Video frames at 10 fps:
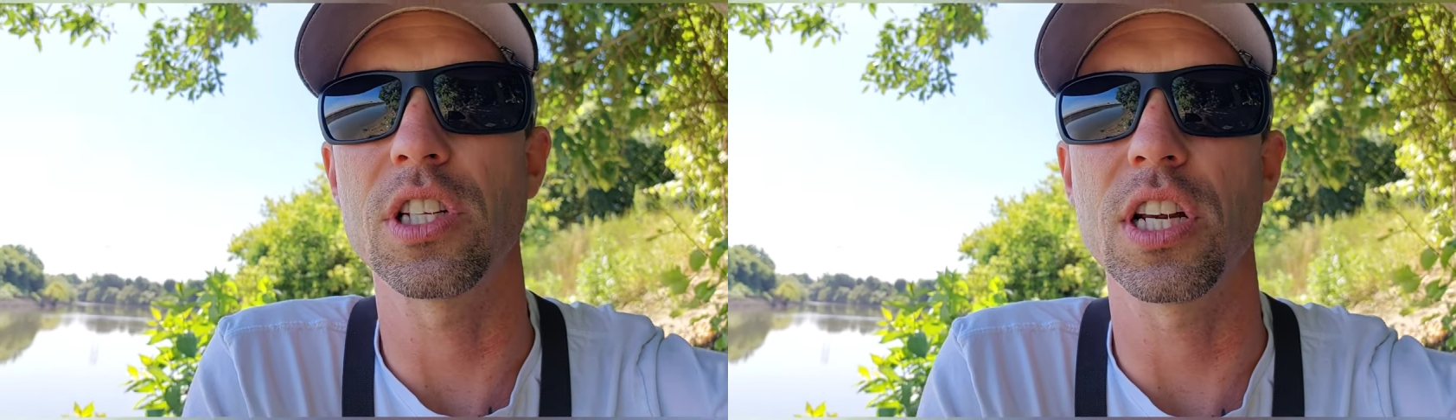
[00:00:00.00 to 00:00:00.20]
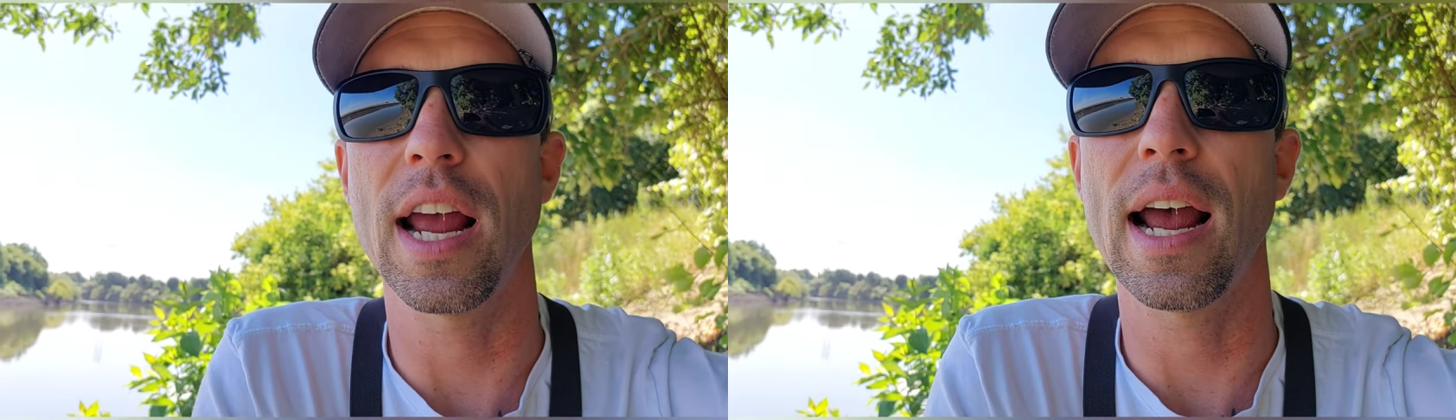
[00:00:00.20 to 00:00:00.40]

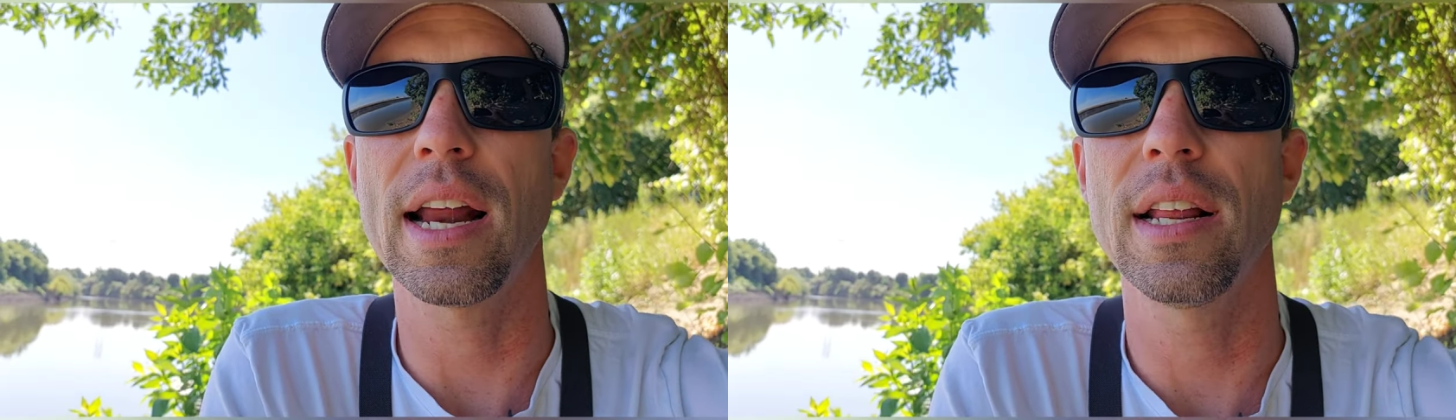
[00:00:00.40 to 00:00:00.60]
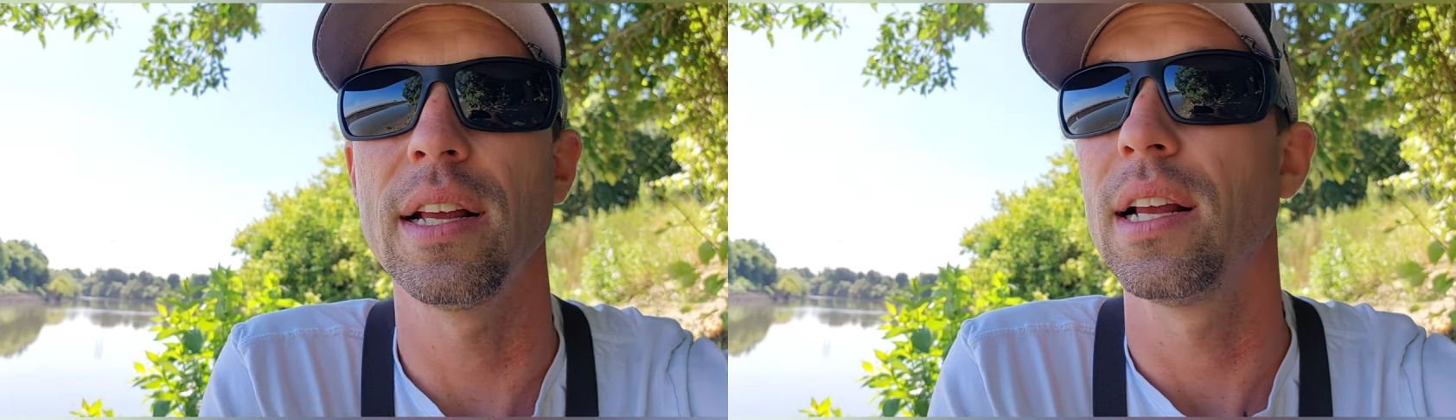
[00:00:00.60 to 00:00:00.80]

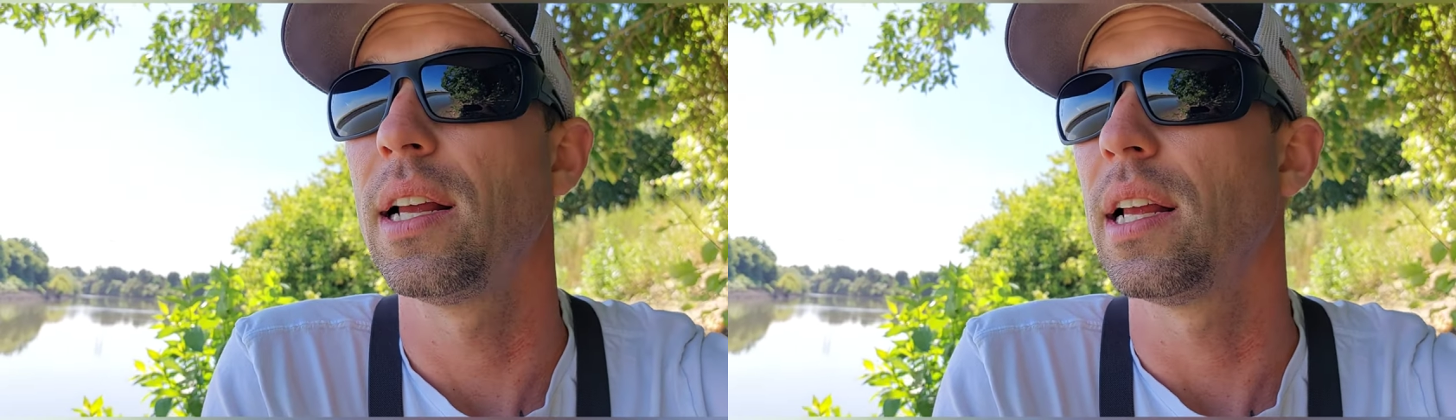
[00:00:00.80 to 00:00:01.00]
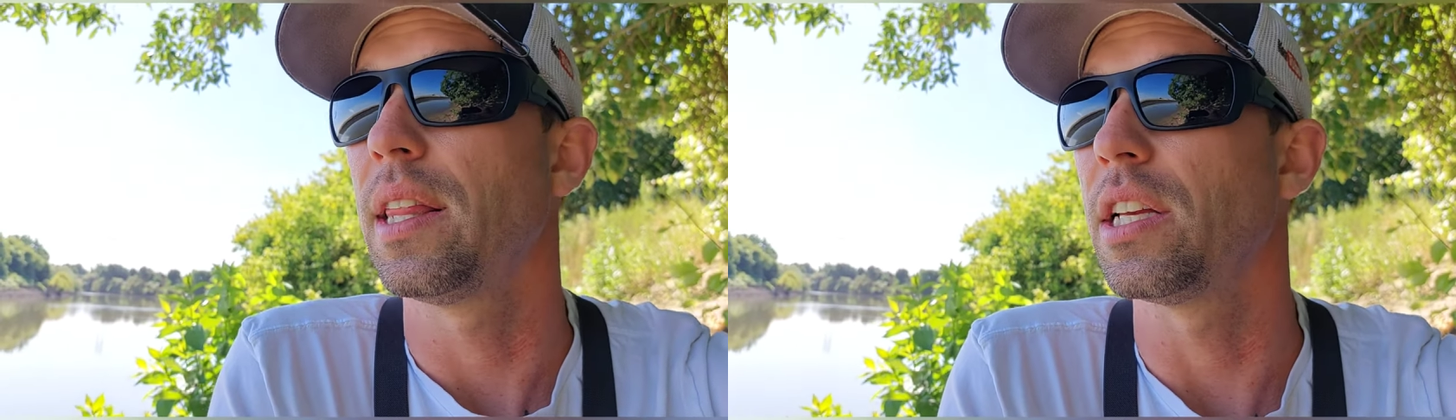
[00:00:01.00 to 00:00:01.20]
shad,
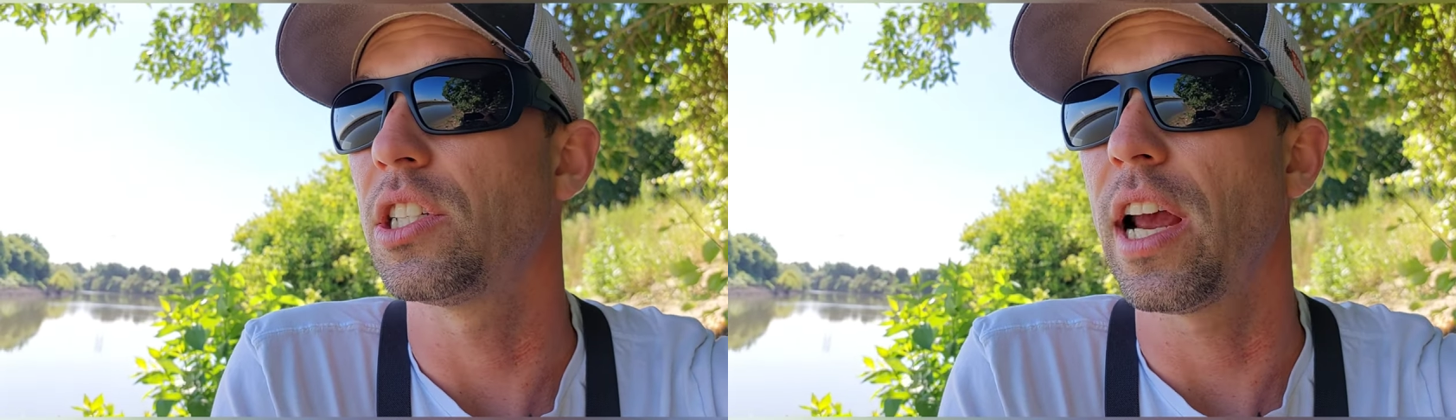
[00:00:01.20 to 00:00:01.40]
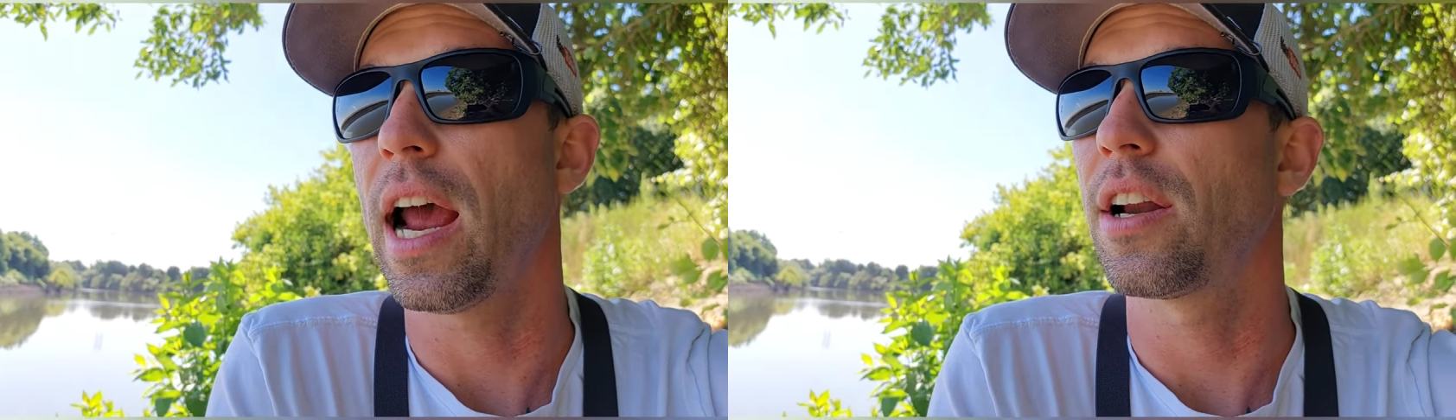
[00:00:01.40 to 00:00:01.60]
the
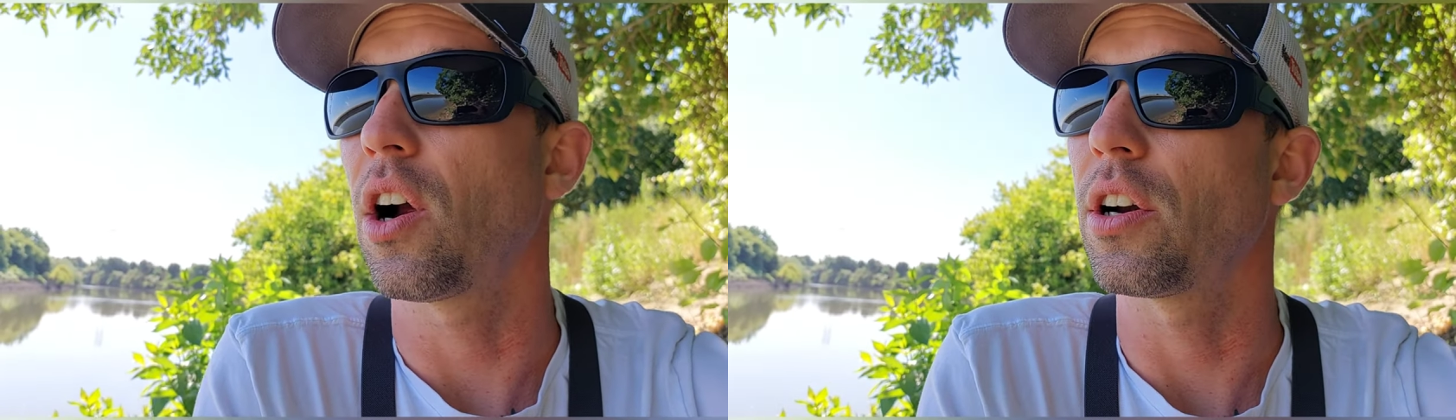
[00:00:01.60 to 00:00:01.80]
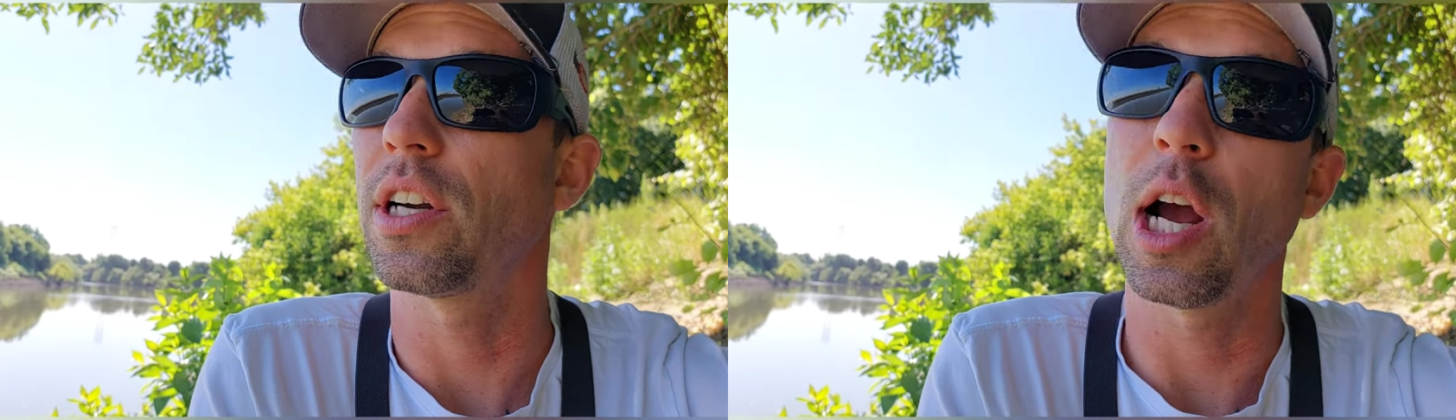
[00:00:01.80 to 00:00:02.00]
shad are